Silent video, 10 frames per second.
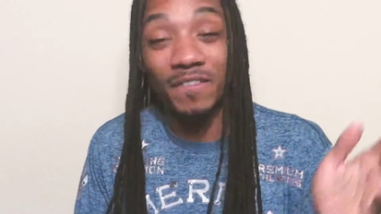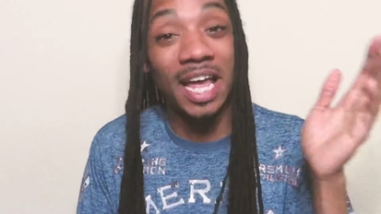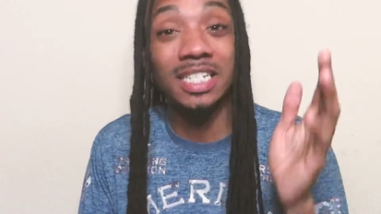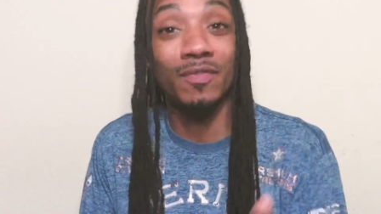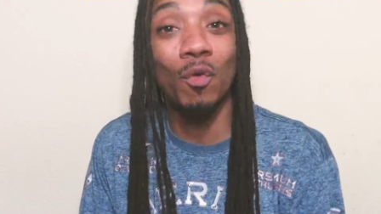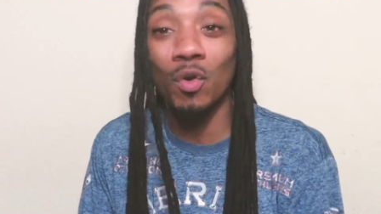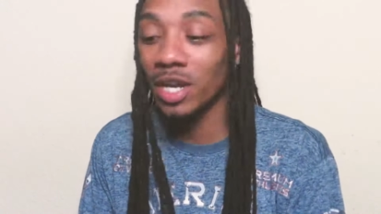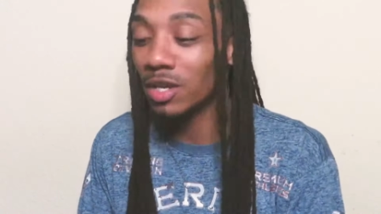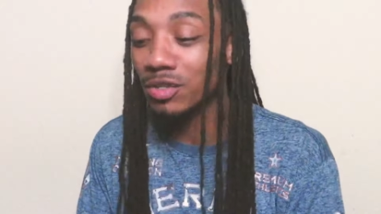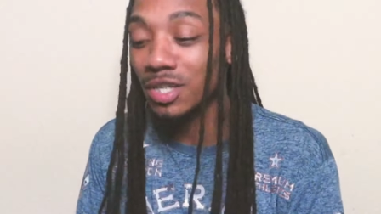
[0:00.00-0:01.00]
Fast forward
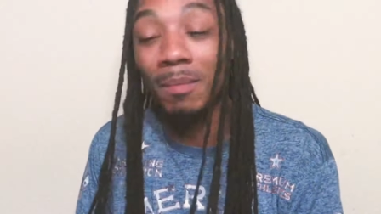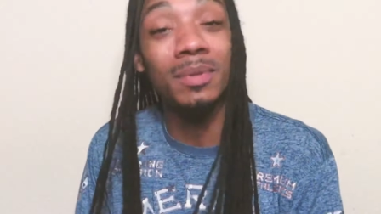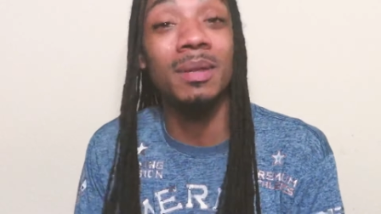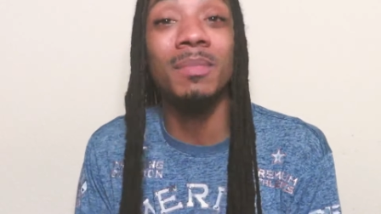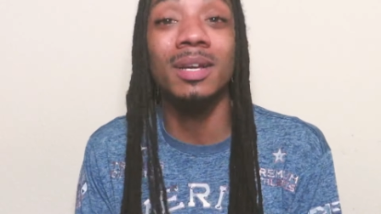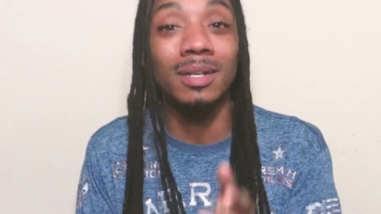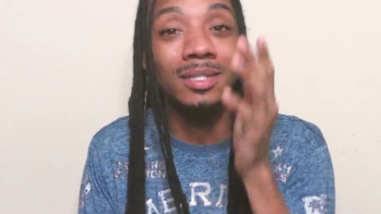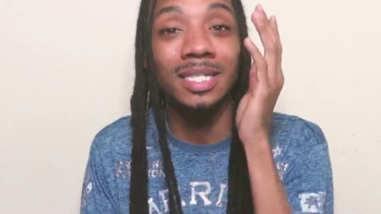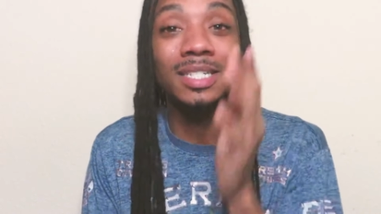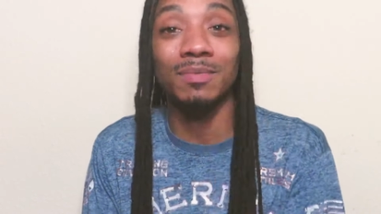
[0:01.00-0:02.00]
it or something because
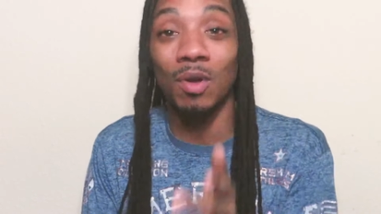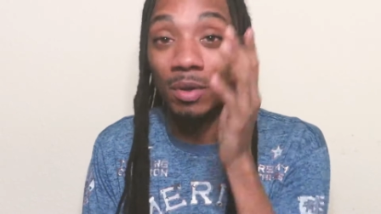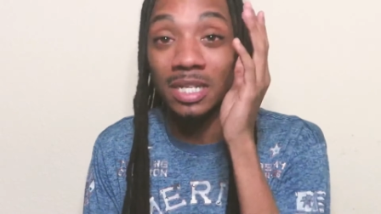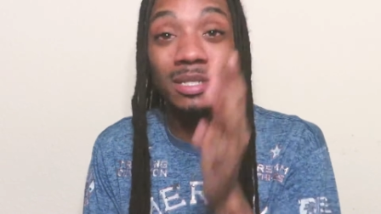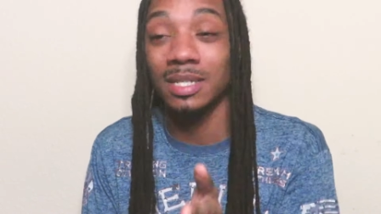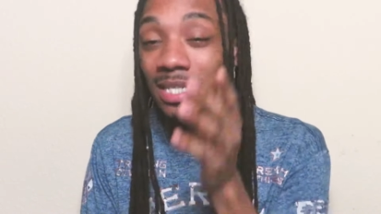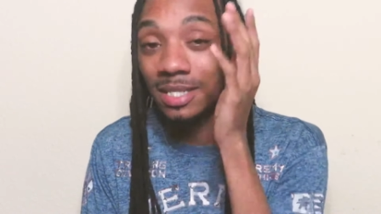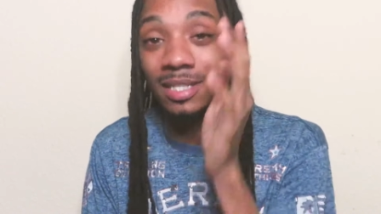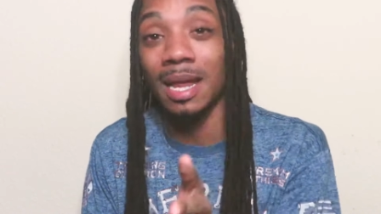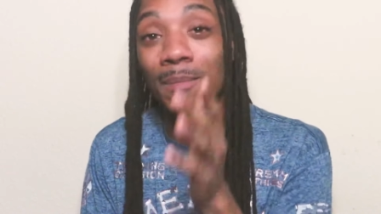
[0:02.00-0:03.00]
this song, this this
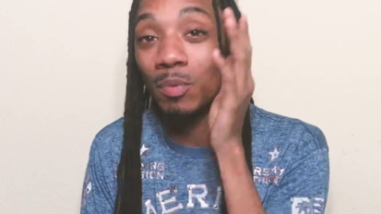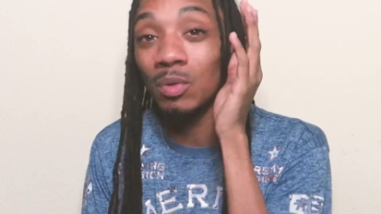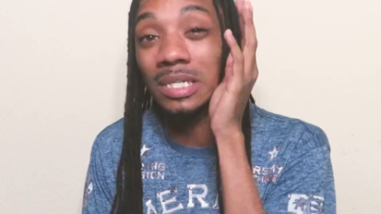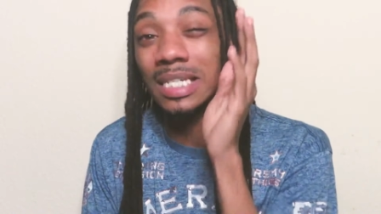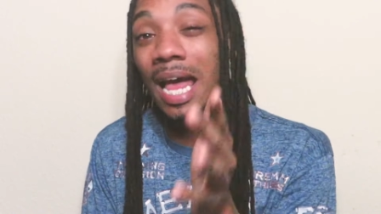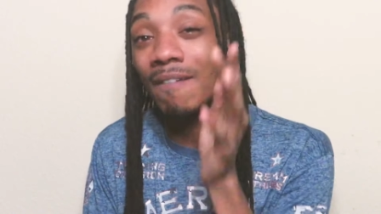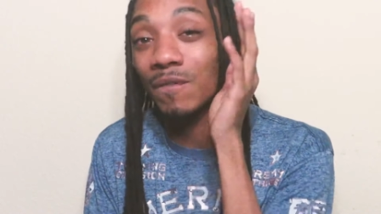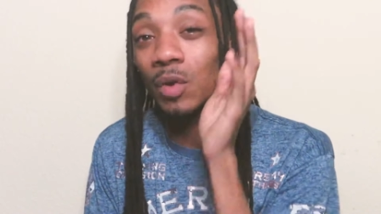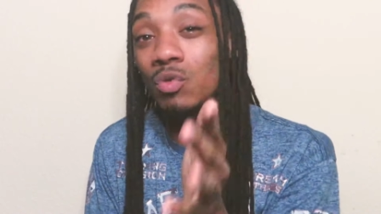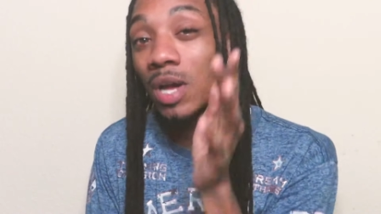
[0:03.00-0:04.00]
sample is not
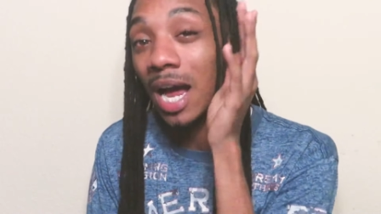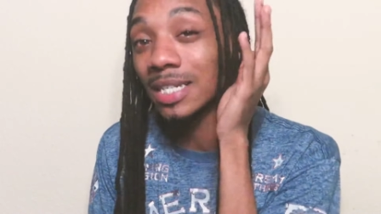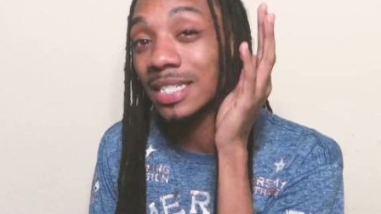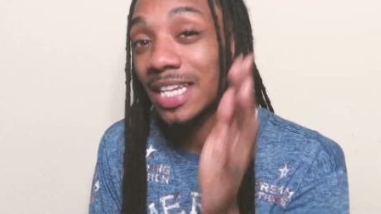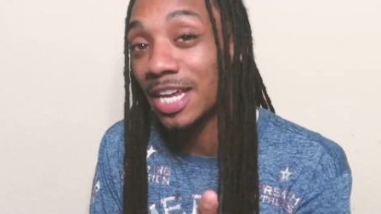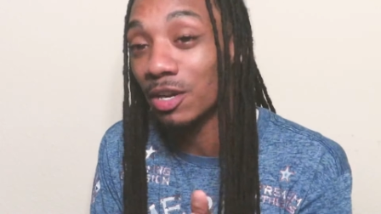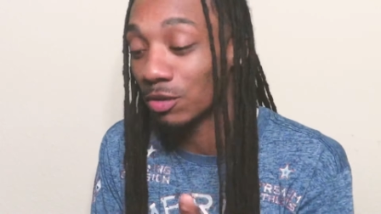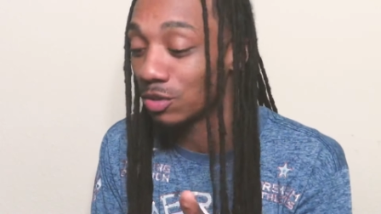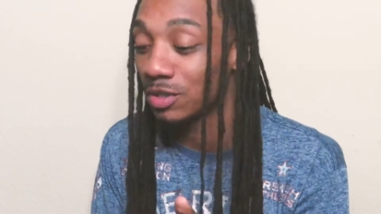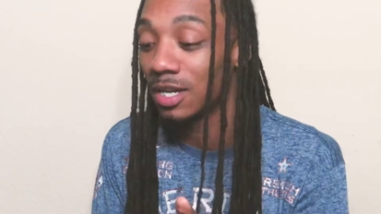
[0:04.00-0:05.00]
for you guys'
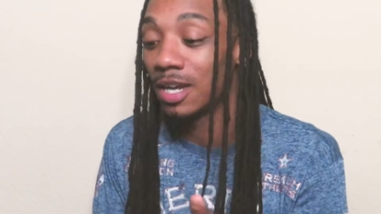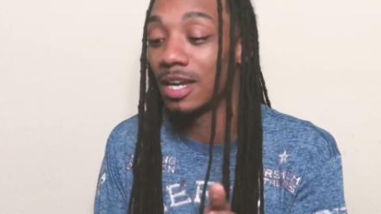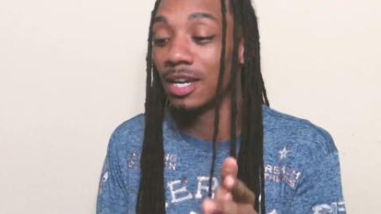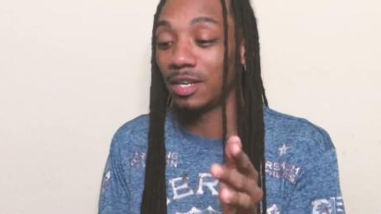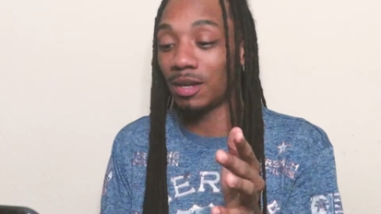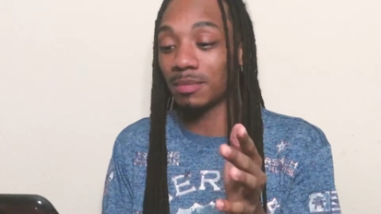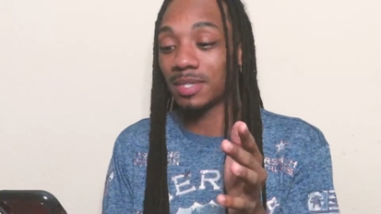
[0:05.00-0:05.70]
ears. You know what I'm